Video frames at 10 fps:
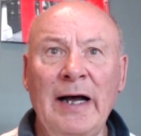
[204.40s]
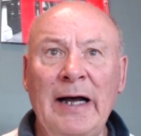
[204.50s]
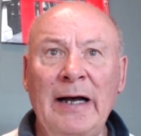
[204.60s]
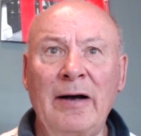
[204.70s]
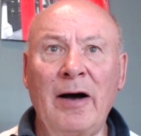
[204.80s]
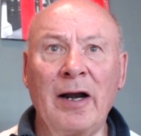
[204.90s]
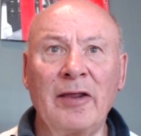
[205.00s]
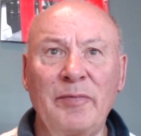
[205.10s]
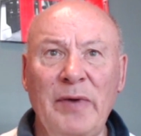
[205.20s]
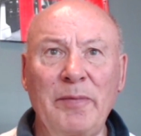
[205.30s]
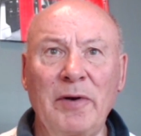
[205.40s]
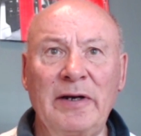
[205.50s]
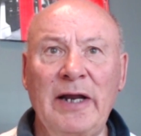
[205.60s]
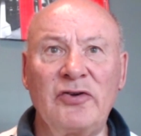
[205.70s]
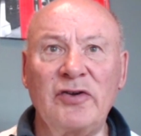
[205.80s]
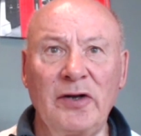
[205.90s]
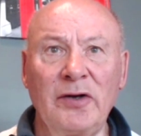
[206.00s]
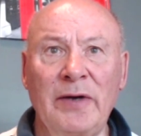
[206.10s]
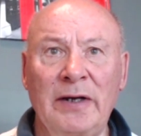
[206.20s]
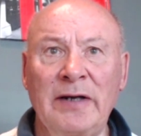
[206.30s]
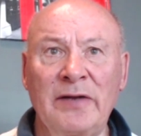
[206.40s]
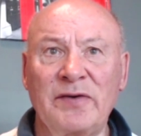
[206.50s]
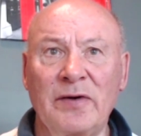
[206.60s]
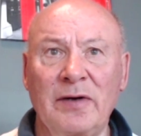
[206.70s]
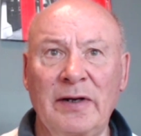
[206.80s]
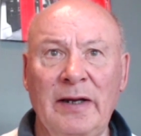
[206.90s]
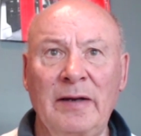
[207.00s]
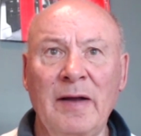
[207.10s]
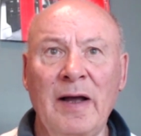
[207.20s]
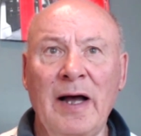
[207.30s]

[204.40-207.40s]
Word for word: uh, all of the people in HQ, and, and certainly